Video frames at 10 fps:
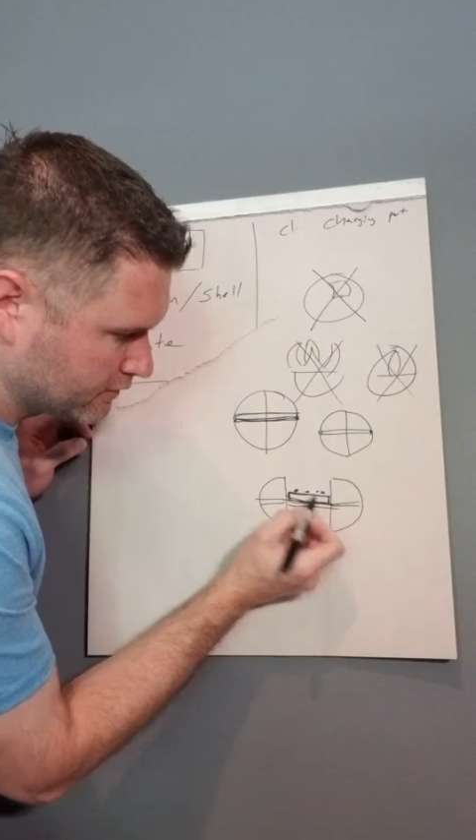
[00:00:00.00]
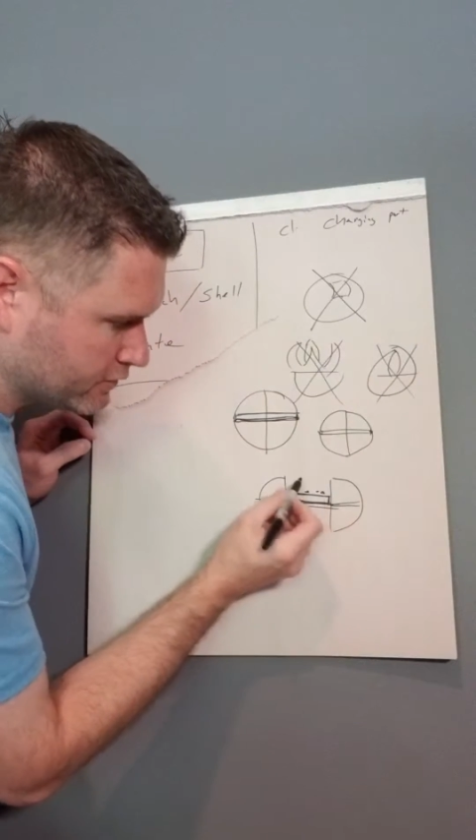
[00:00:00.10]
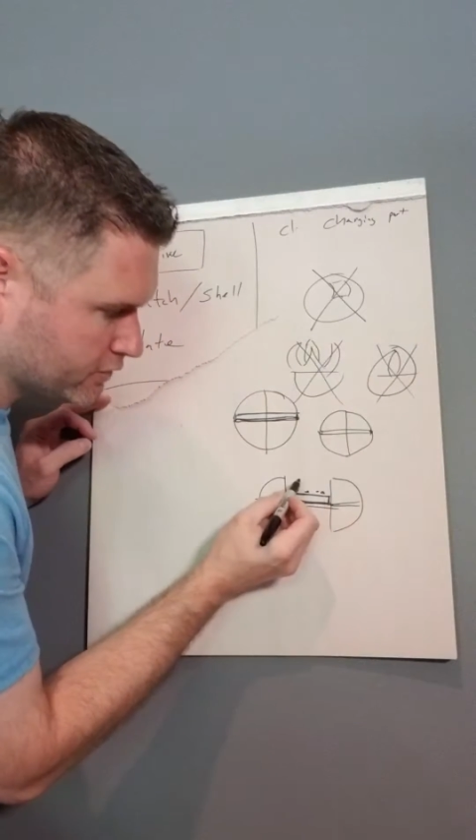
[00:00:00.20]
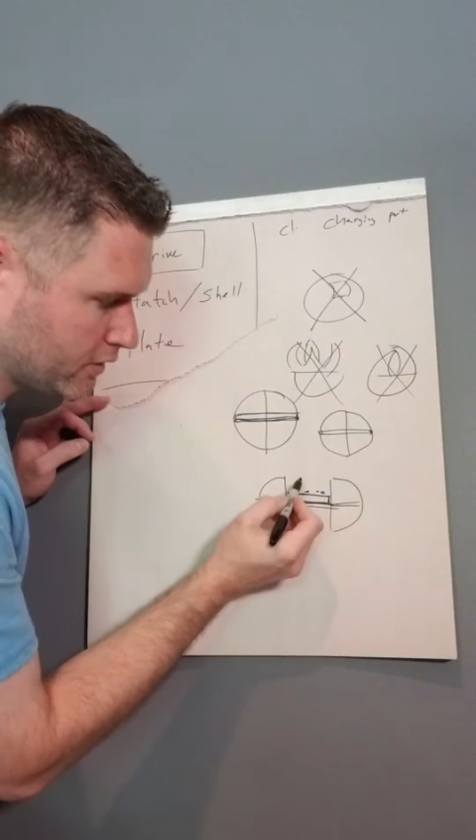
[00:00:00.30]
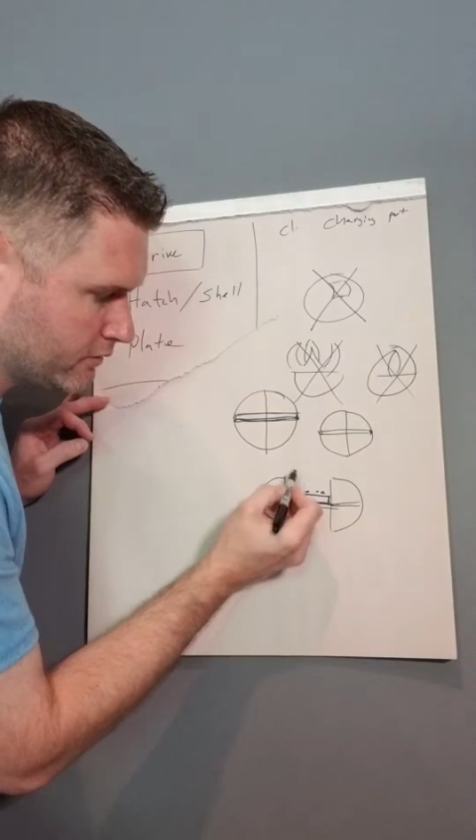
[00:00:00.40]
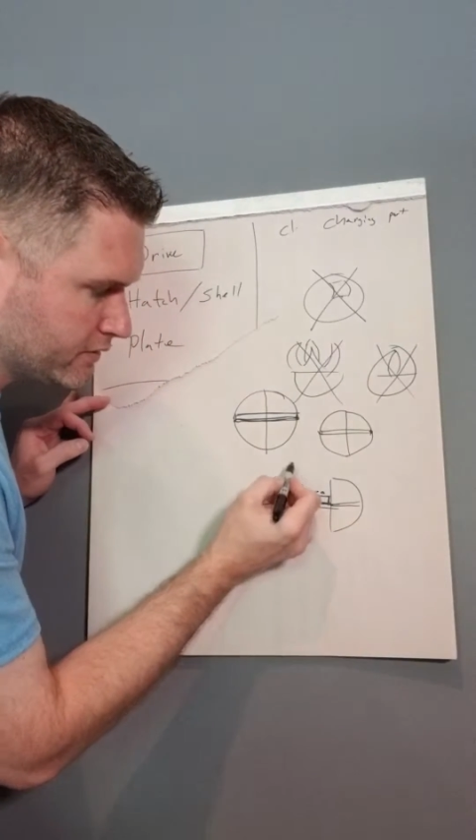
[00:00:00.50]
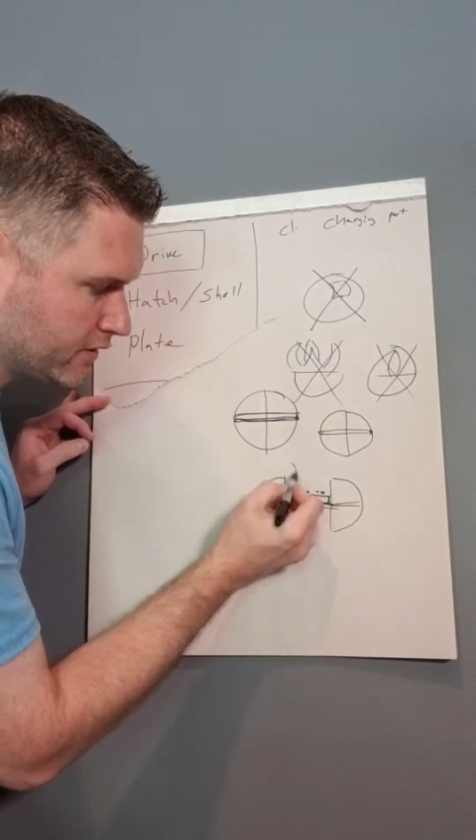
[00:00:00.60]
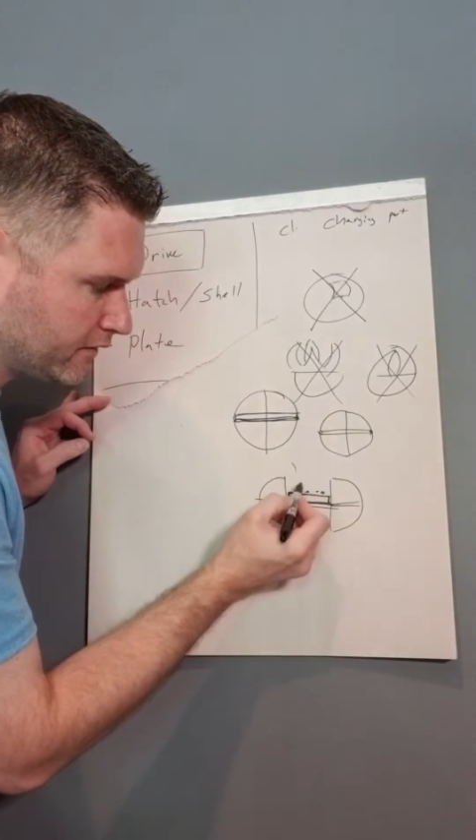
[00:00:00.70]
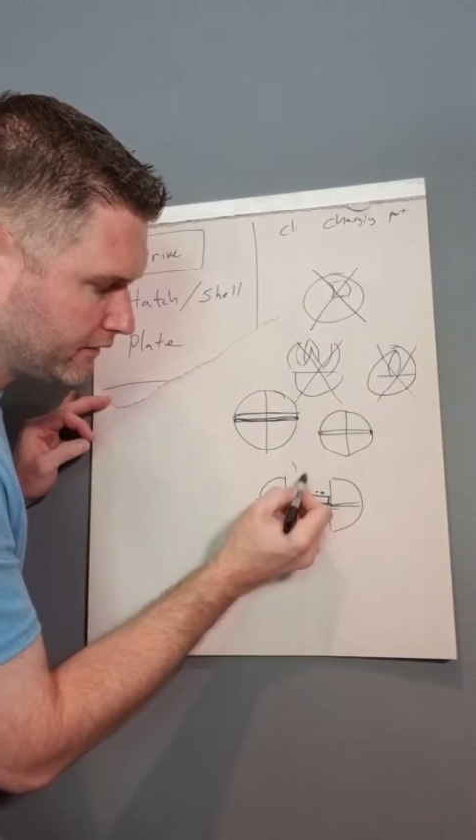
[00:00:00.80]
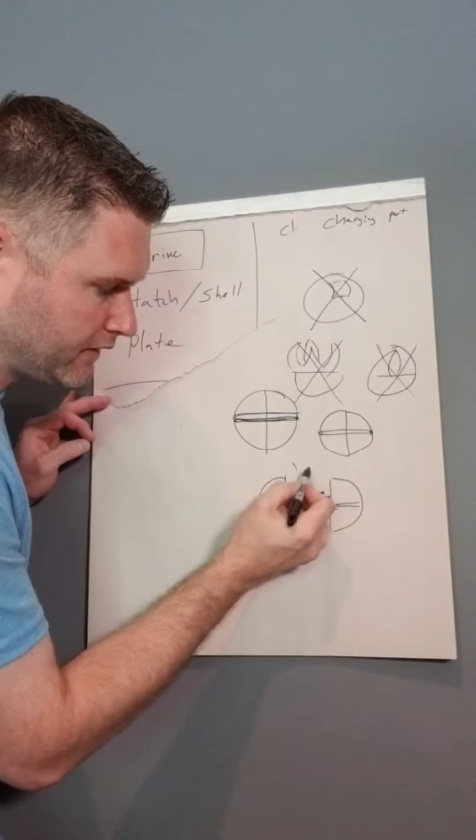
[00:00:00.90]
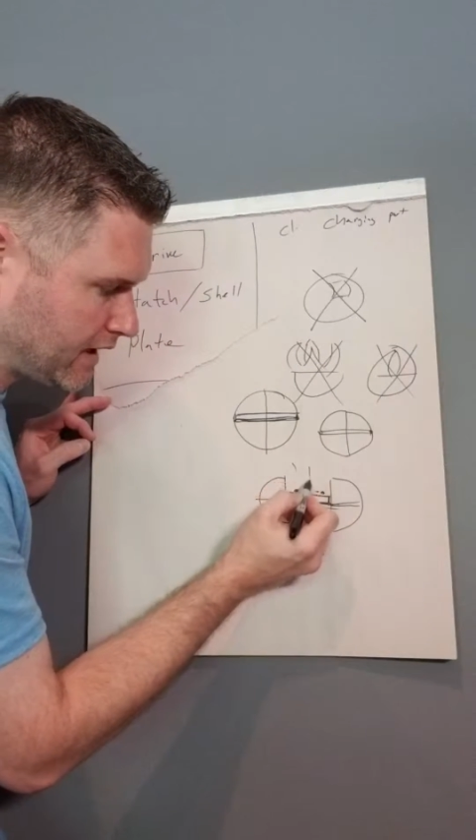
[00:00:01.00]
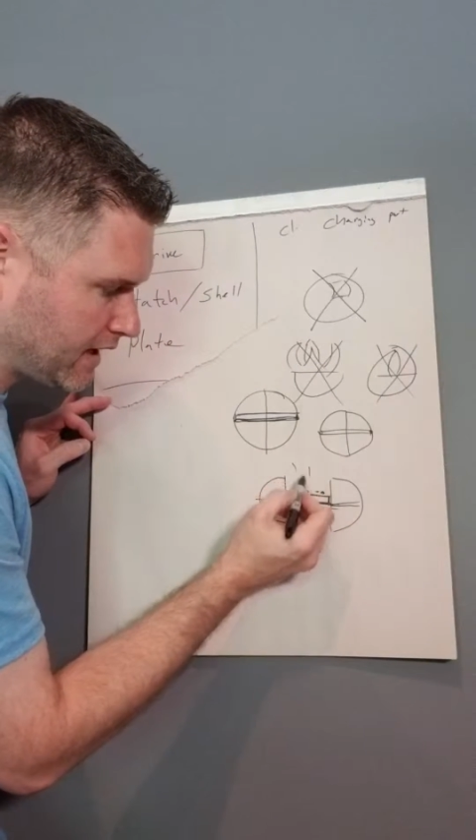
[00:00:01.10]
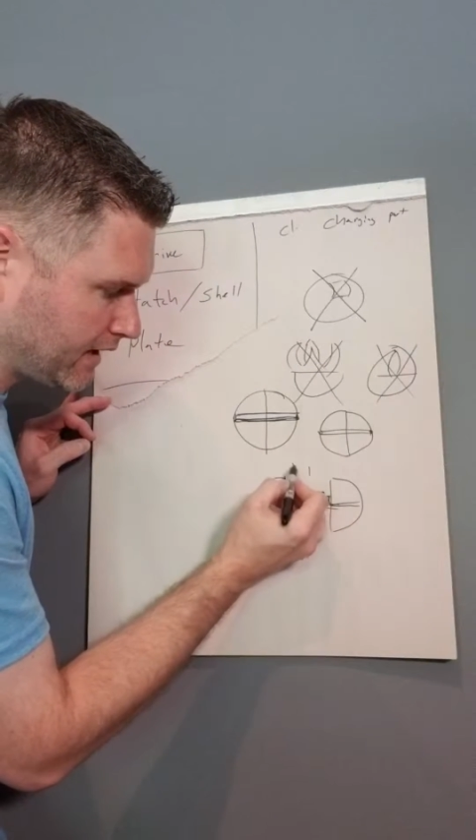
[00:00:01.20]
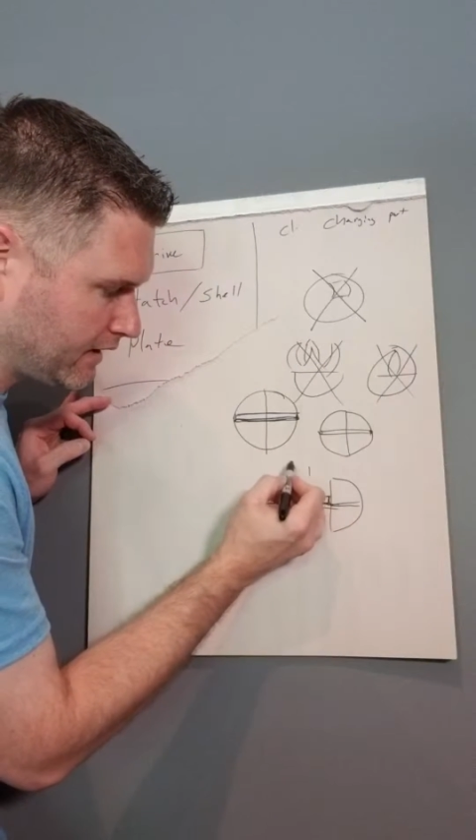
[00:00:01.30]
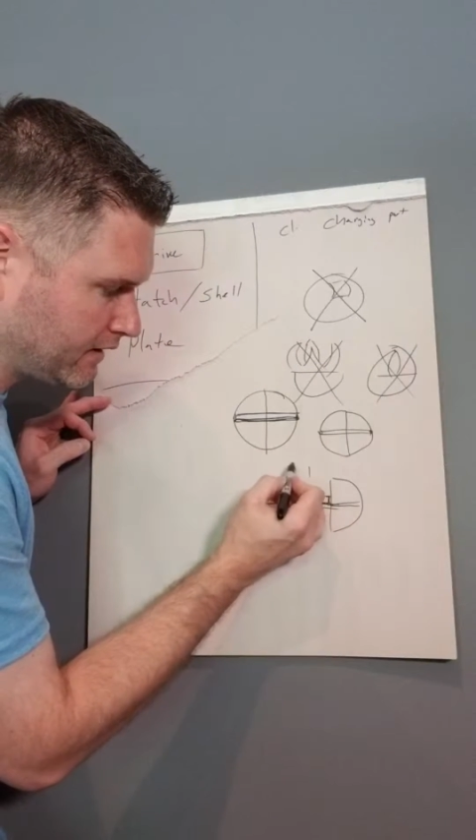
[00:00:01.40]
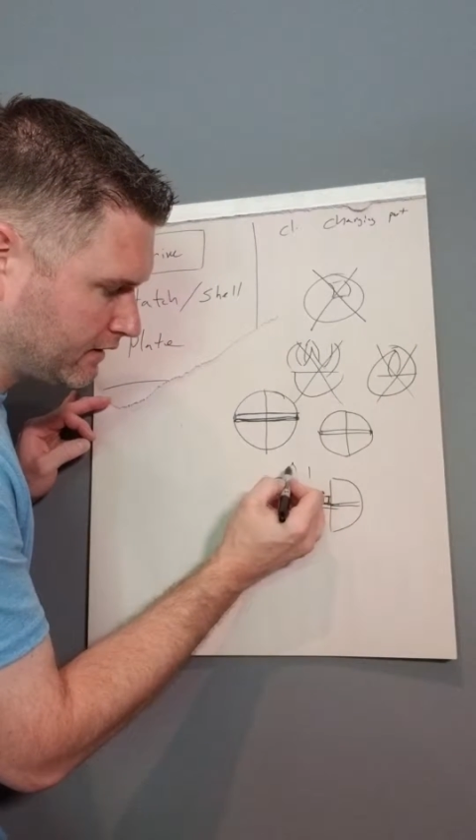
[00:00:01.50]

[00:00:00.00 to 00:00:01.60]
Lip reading: Drones could fly